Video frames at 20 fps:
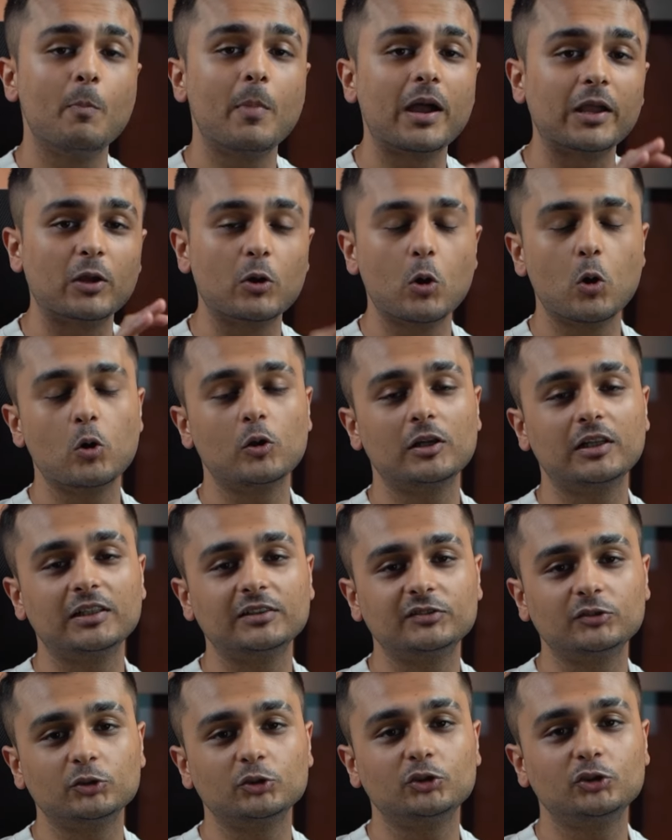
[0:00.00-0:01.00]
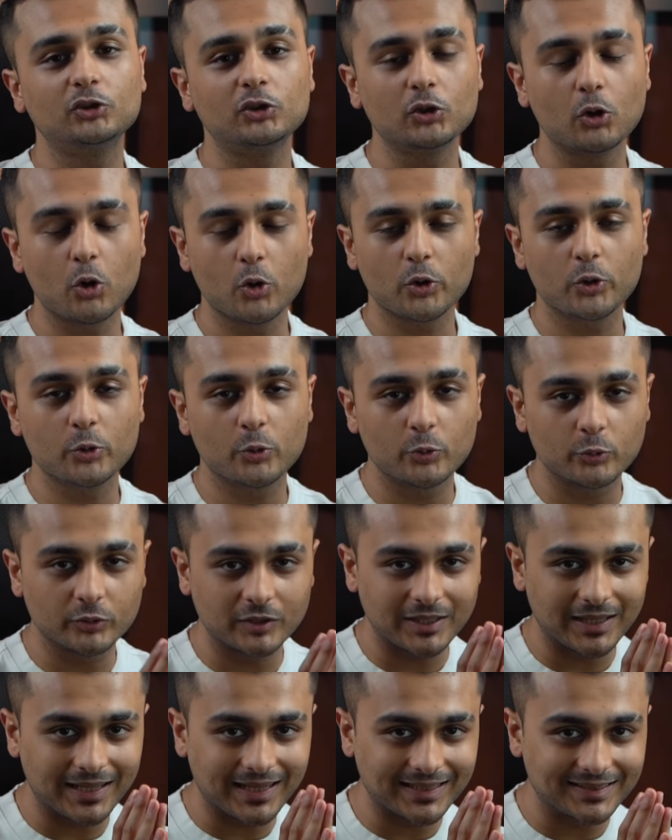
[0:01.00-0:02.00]
my goal is to show you
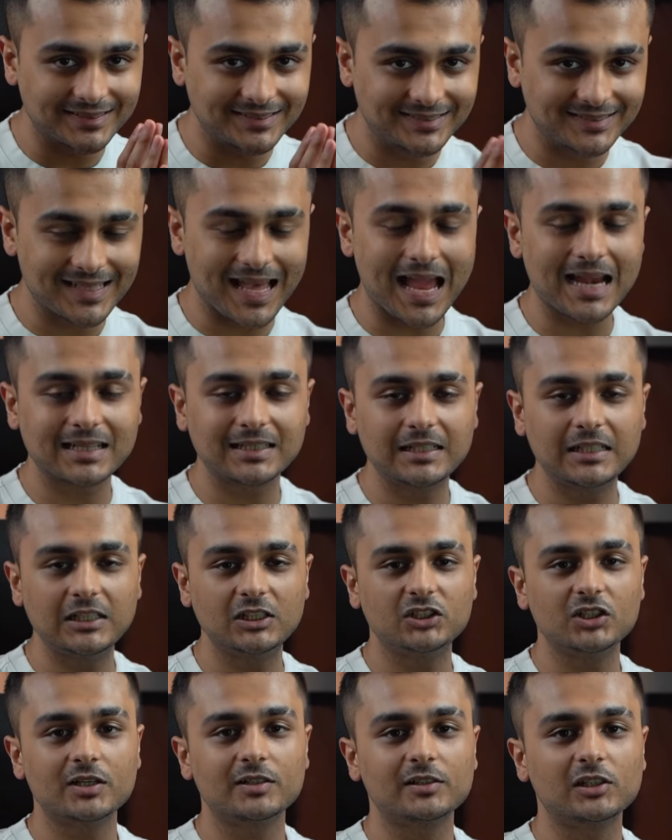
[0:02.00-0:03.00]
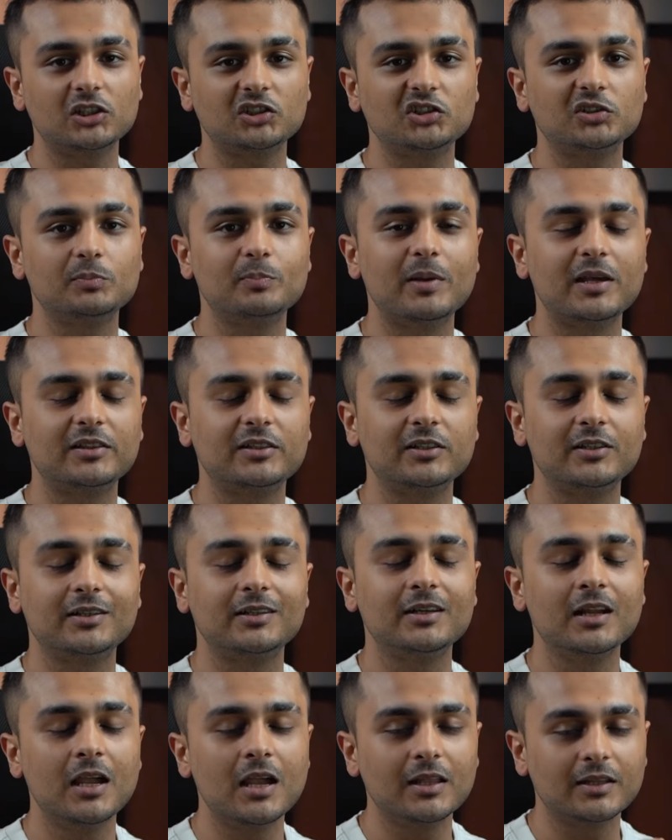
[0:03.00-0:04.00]
the exact lead generation method
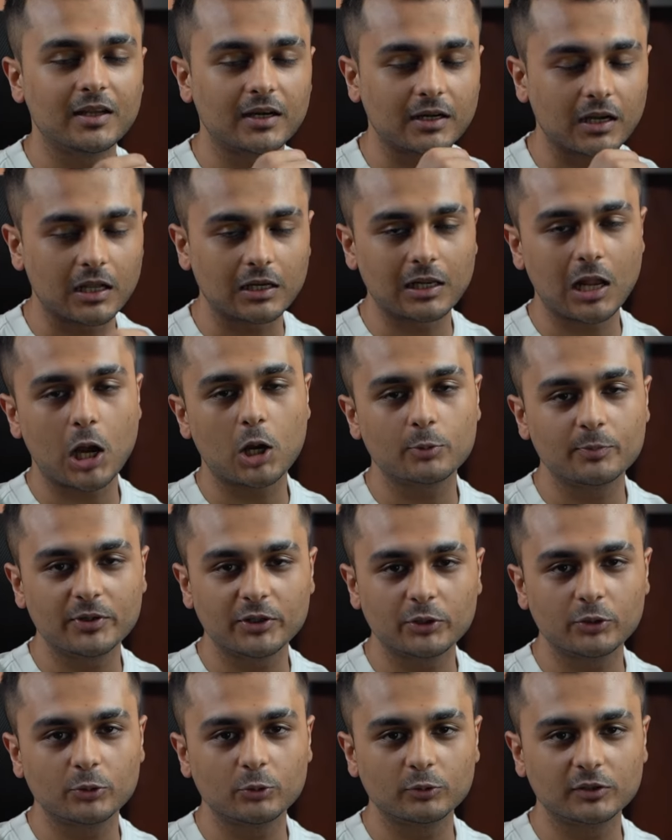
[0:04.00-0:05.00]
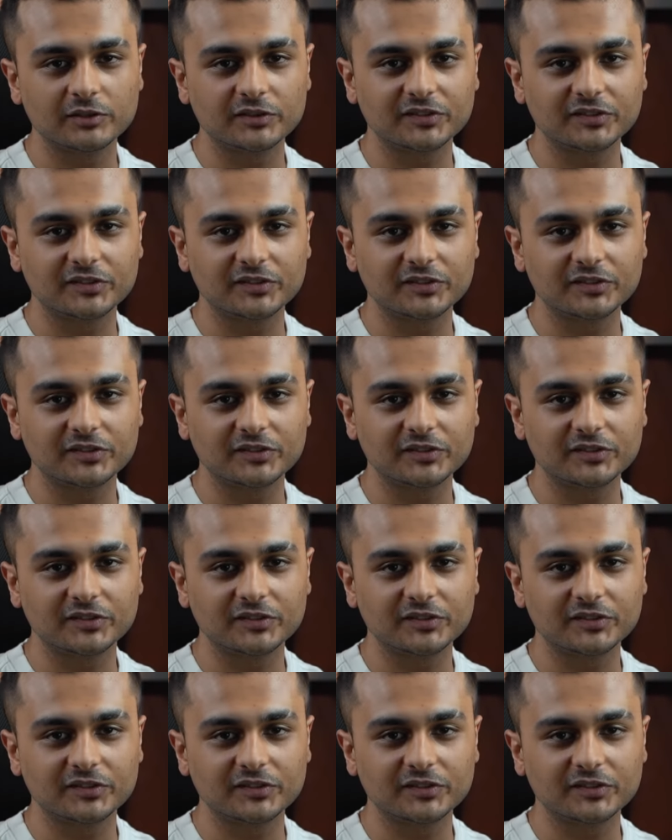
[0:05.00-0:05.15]
that allowed me to do the